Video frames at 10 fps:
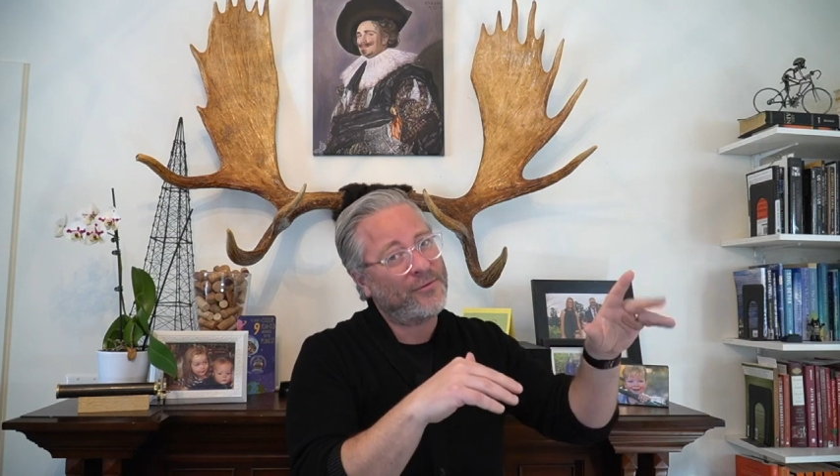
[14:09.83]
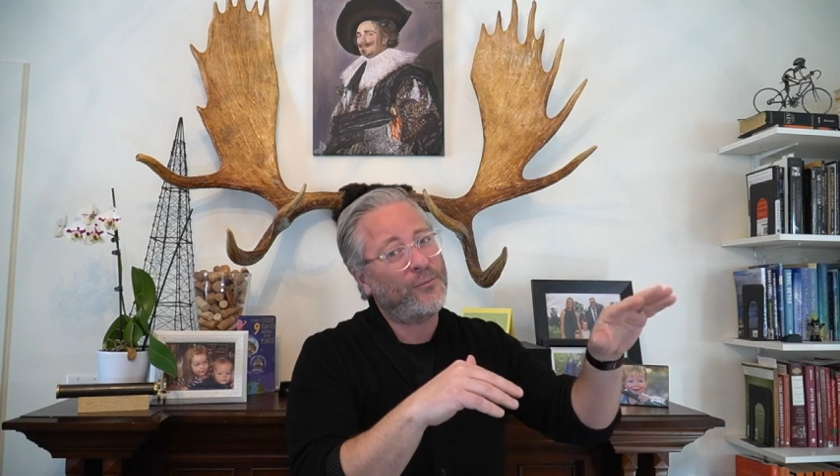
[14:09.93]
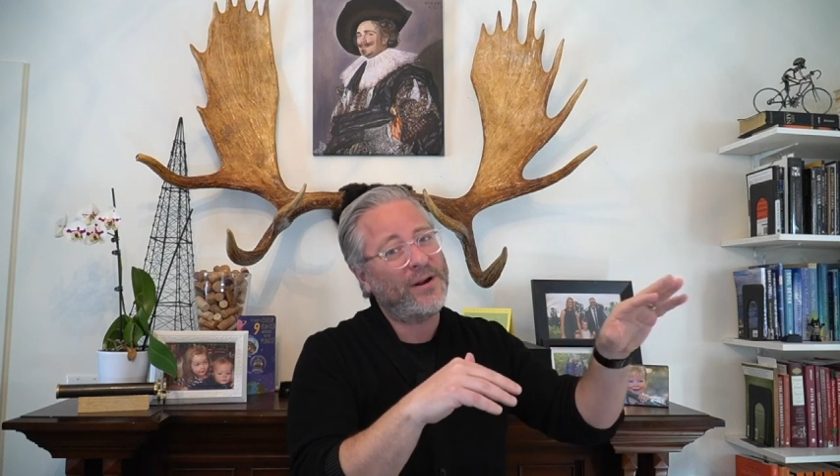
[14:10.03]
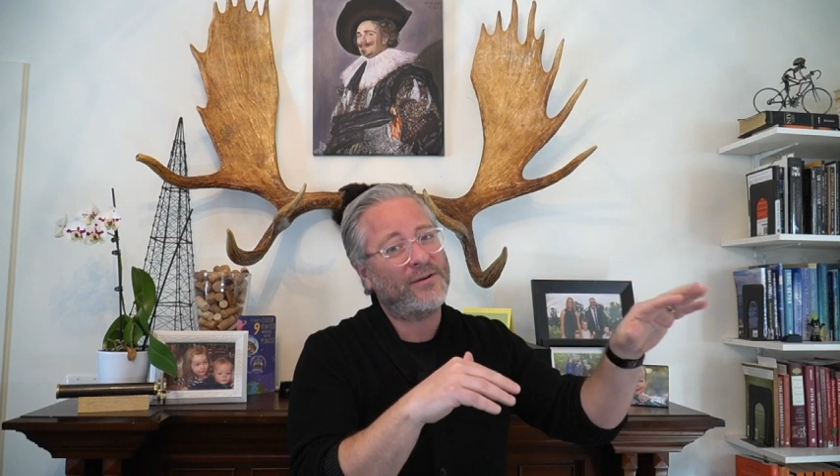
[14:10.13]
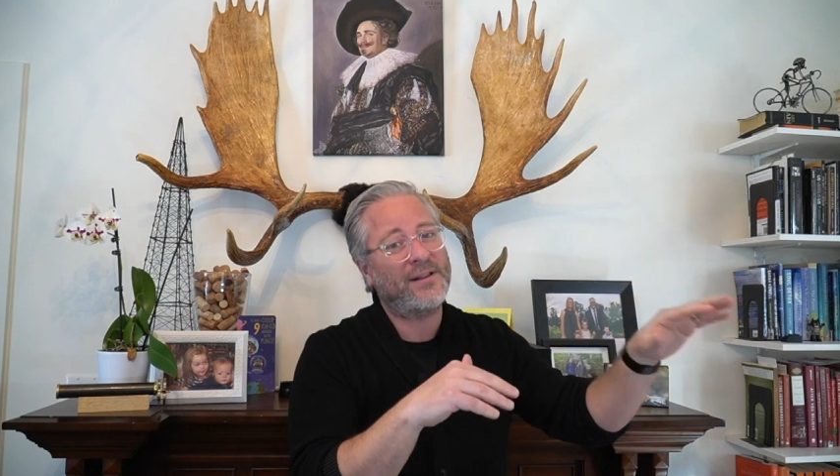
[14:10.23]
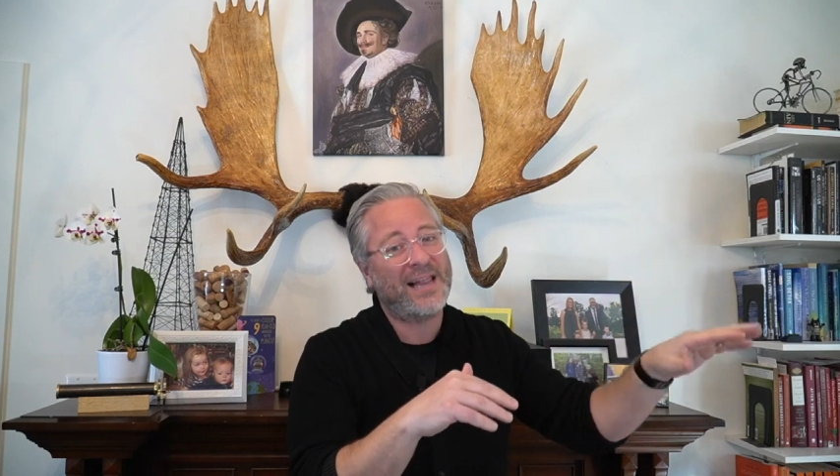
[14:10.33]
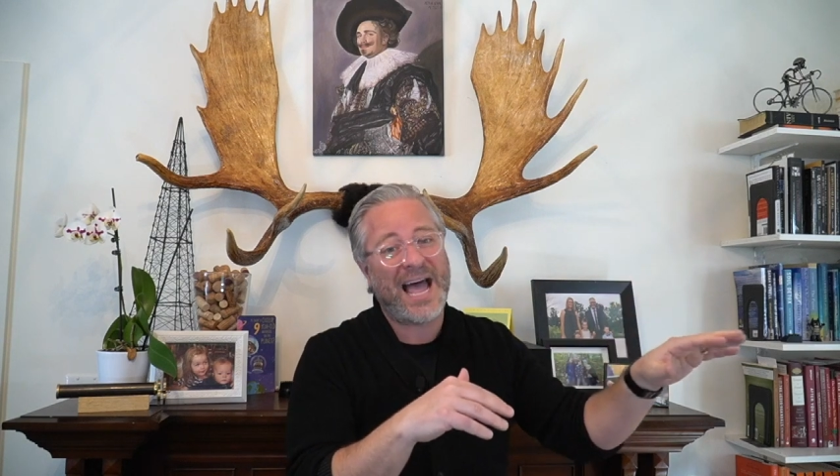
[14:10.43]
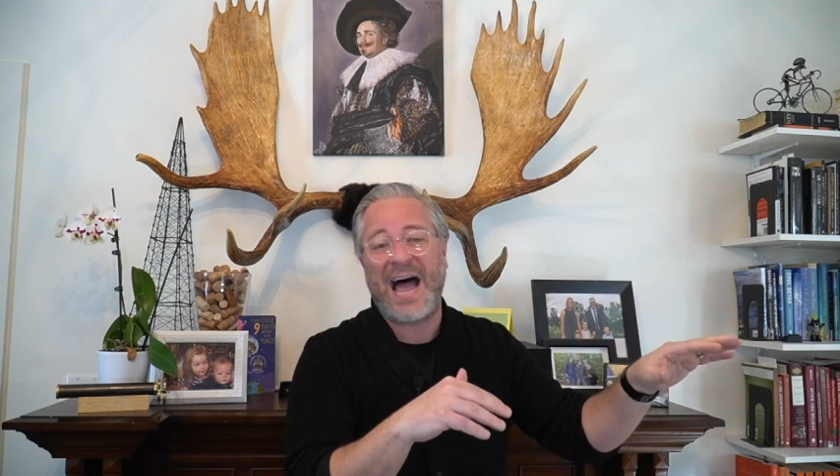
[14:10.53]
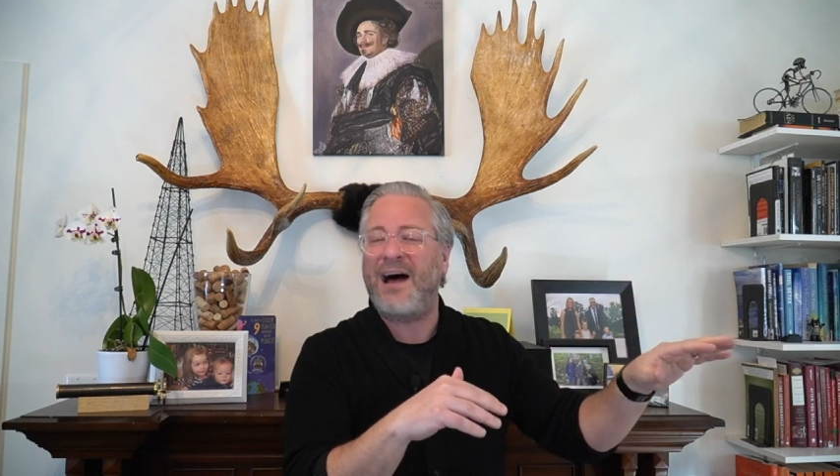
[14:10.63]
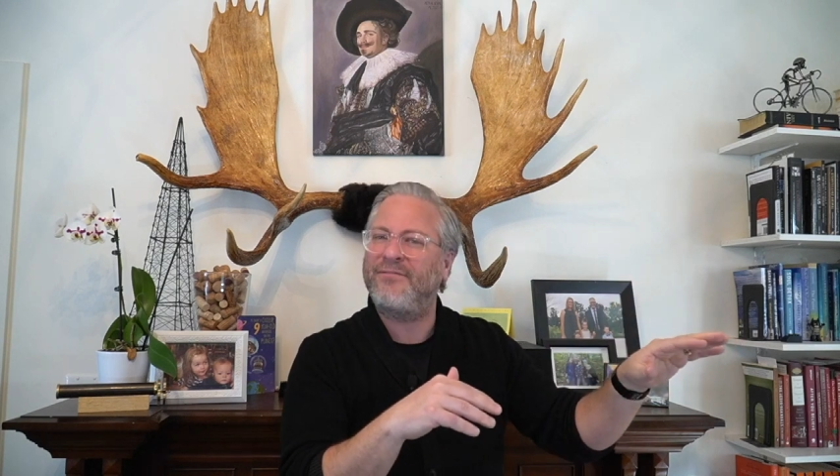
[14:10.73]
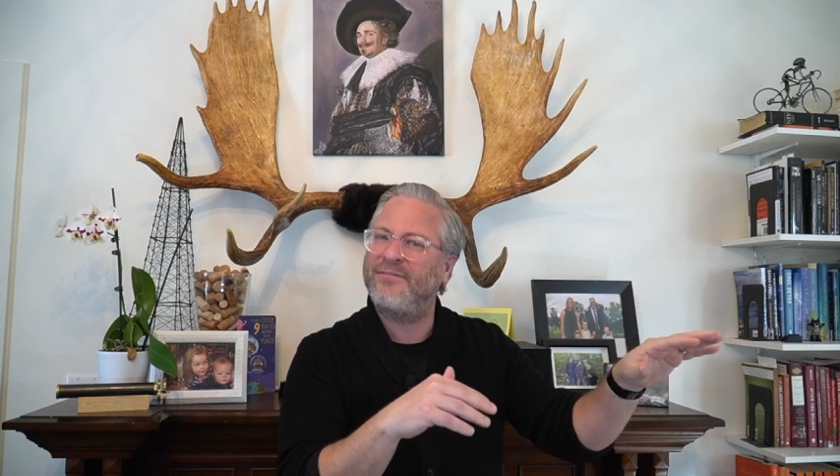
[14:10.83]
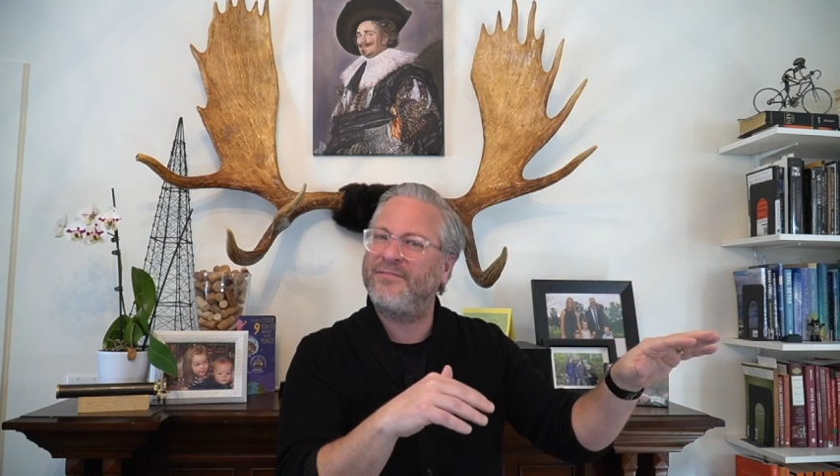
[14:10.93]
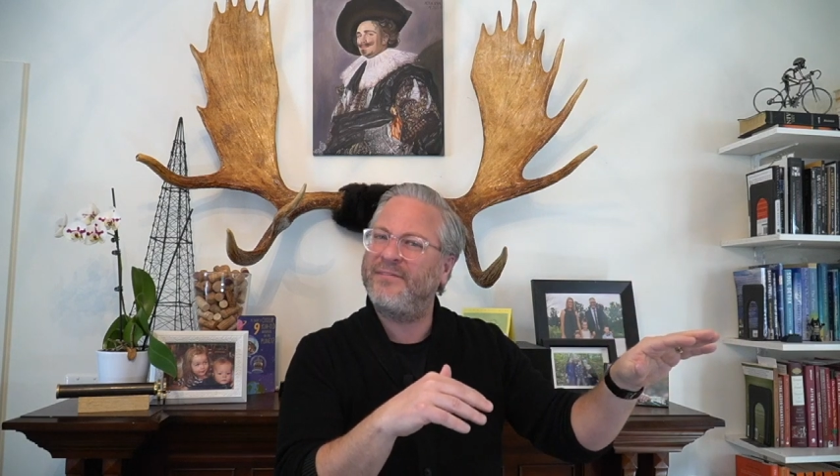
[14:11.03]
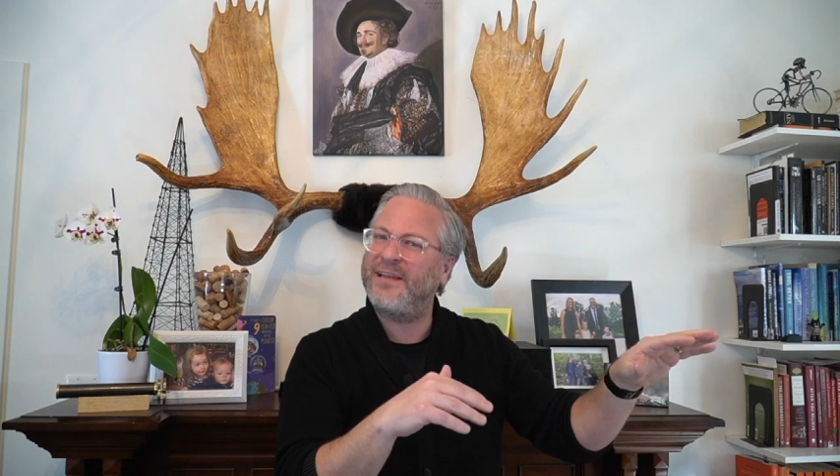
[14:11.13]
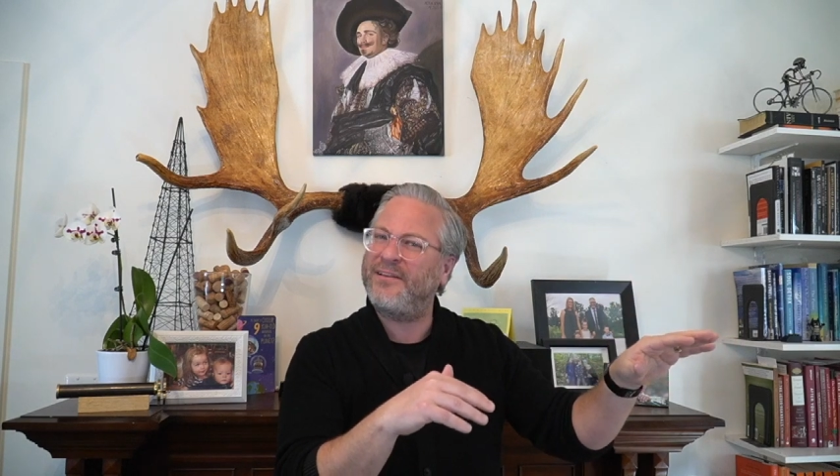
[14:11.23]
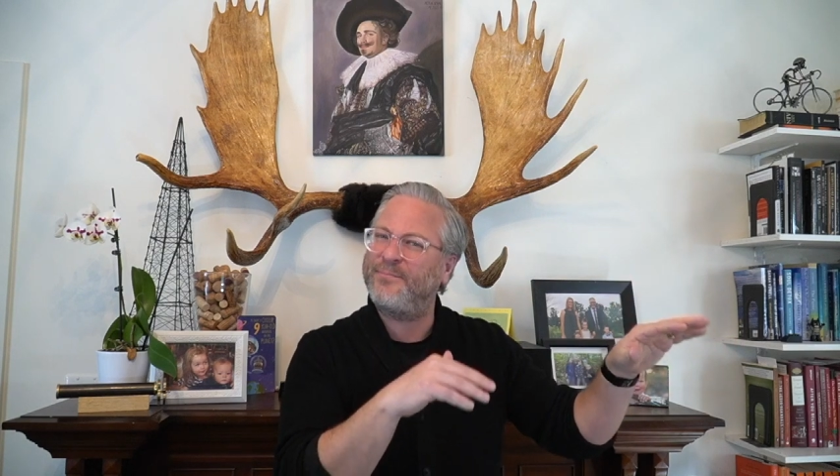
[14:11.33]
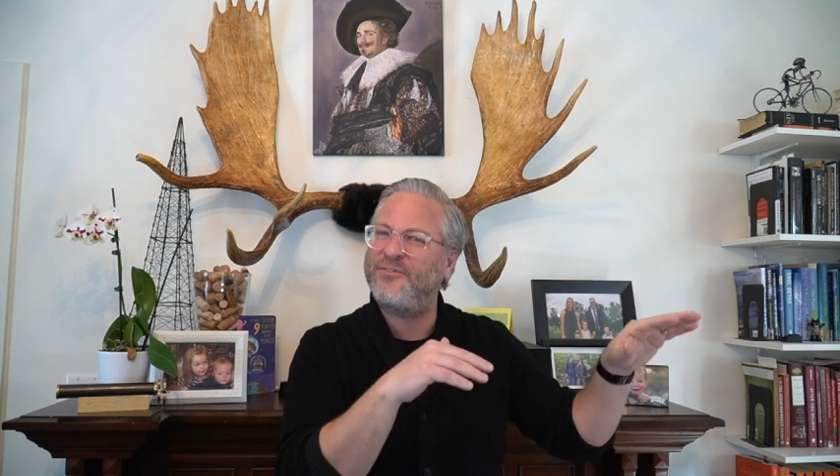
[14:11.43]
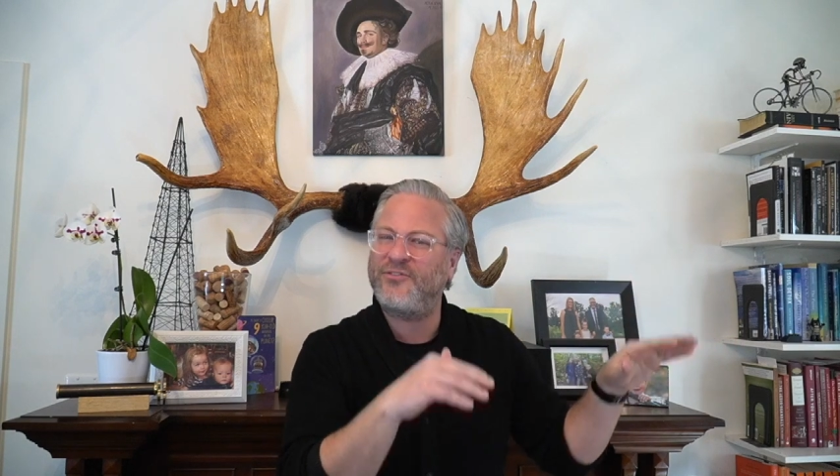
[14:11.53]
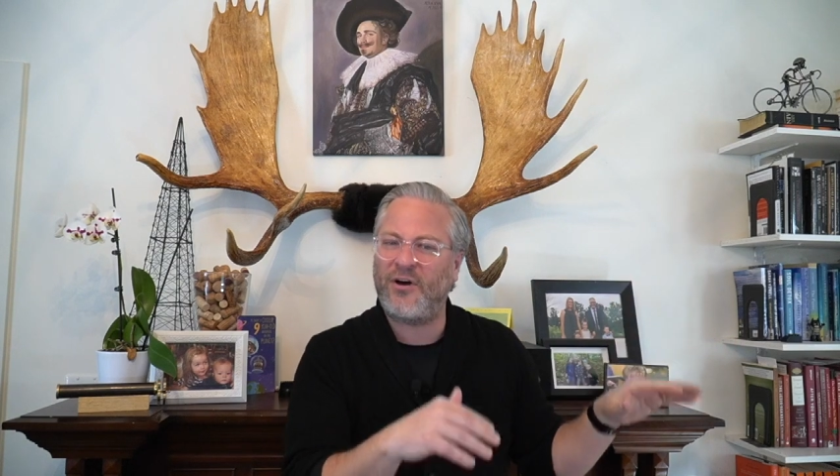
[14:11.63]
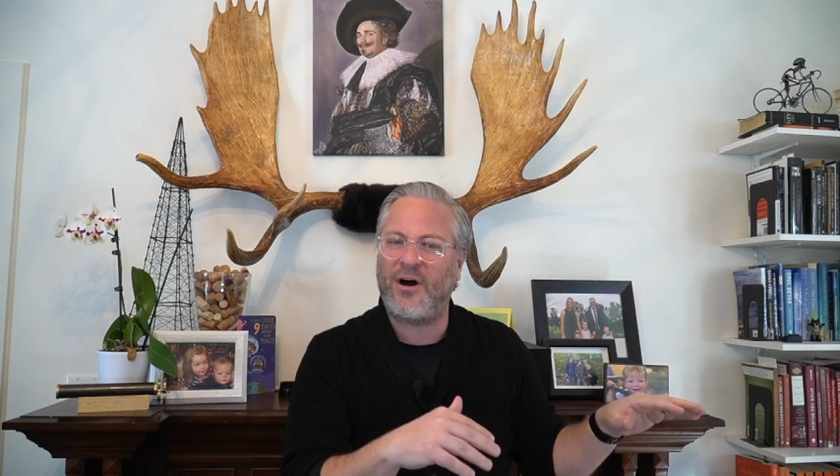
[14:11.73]
weird laugh. It's
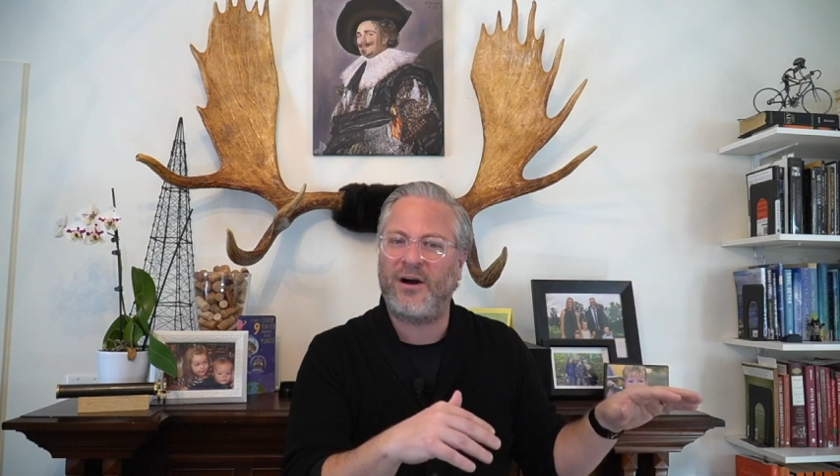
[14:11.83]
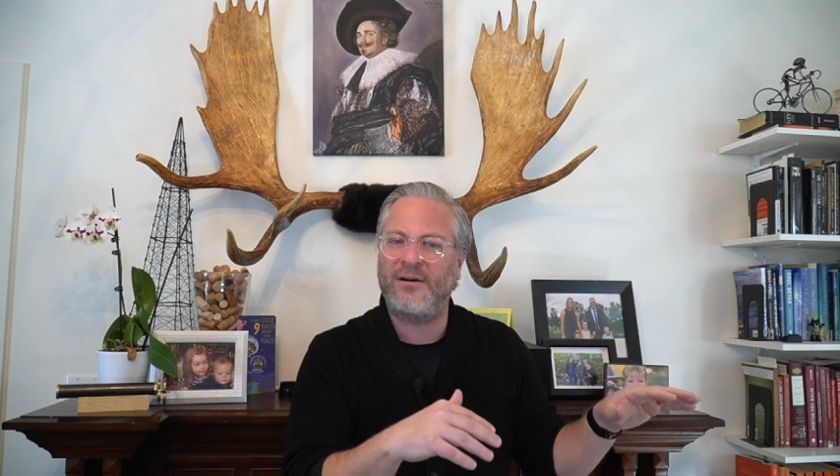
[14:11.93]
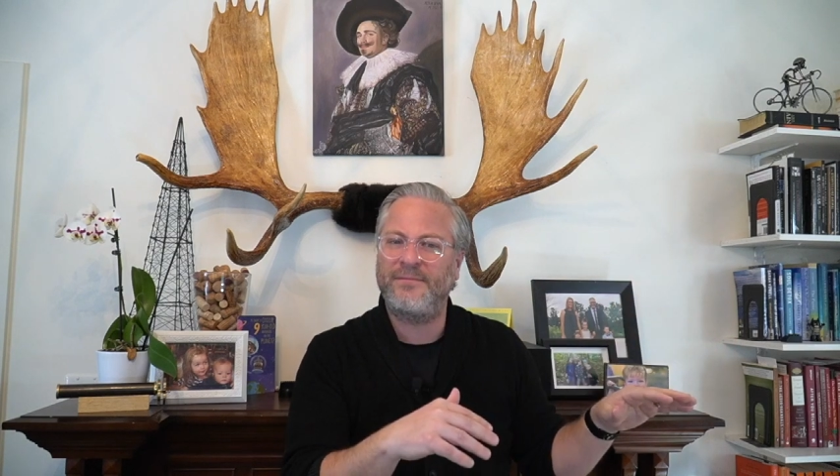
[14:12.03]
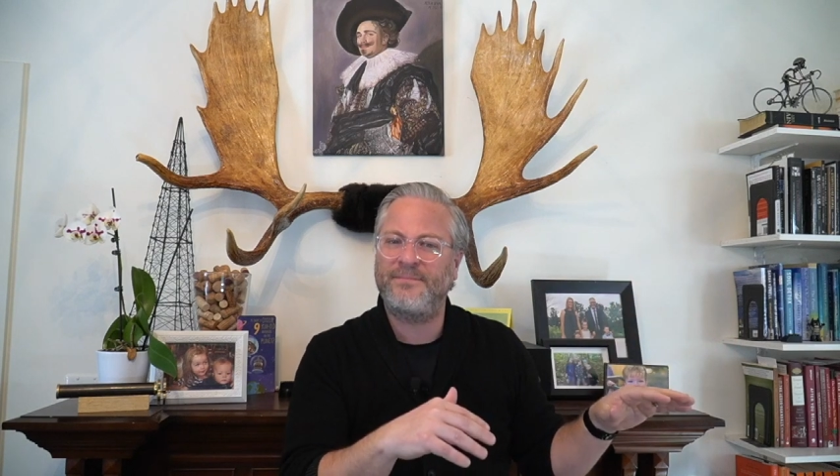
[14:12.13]
bizarre.